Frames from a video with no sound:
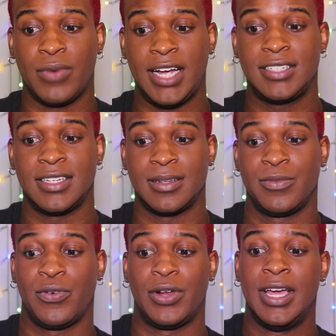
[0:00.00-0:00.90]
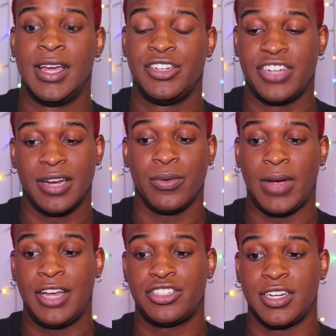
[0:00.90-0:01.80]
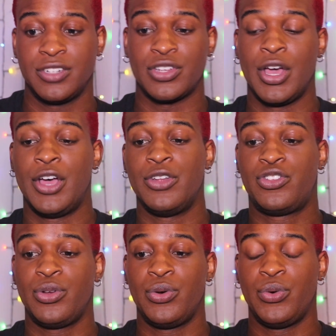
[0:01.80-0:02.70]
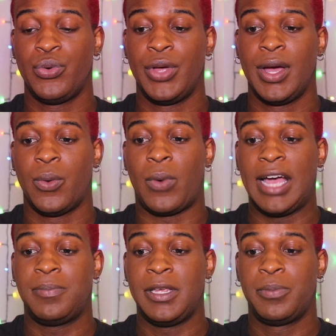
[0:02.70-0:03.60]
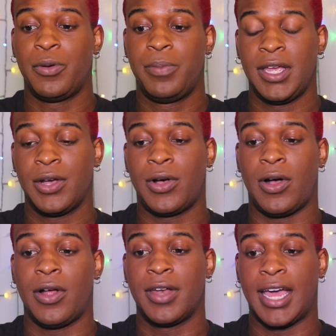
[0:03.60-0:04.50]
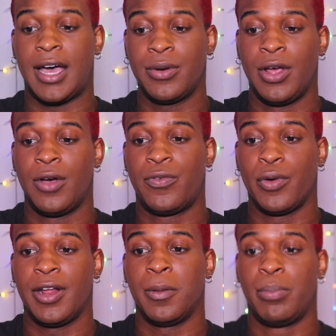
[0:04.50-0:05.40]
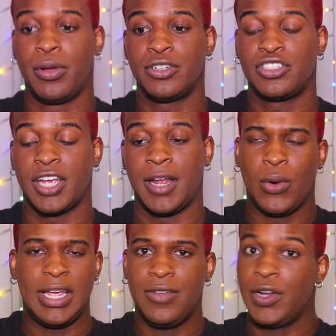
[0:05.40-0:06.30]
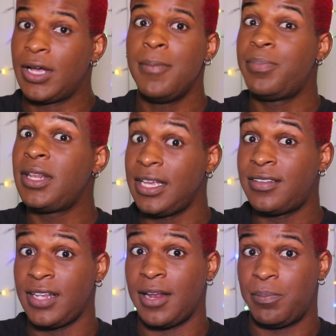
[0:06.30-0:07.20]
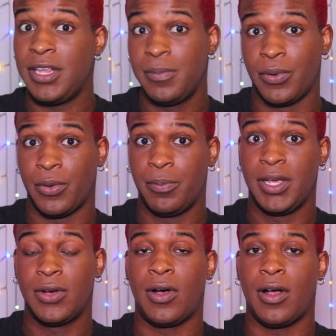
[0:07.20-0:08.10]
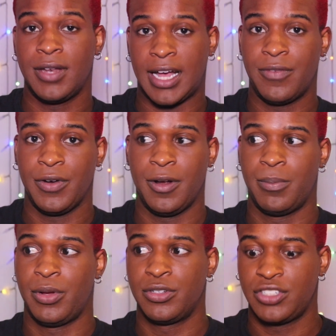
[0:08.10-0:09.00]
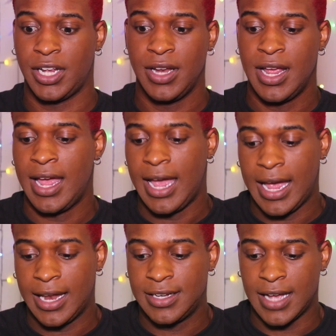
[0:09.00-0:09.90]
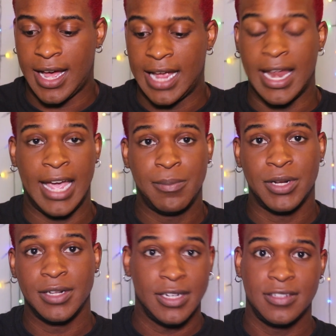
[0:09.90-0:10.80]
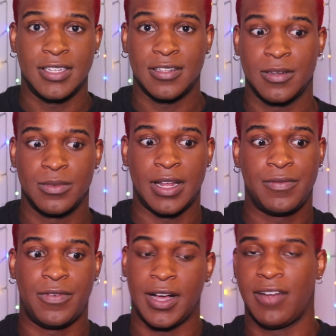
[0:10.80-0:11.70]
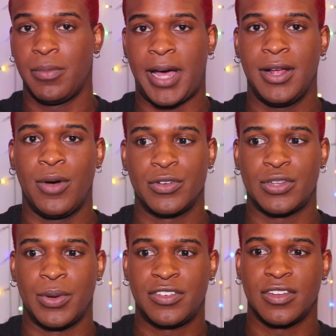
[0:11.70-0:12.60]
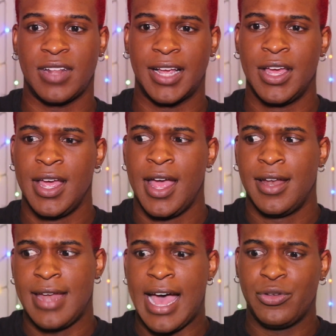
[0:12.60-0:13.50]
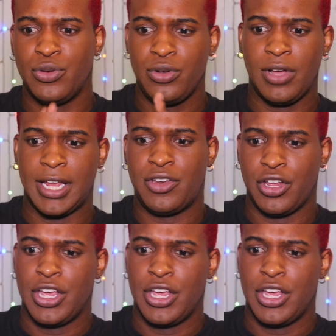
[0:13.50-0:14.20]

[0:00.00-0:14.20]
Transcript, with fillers: racism for generations to white people being called out for their bullshit, or even complicit people being called out for their bullshit and enabling these systems that fuck everybody over. So it's just like, now you look at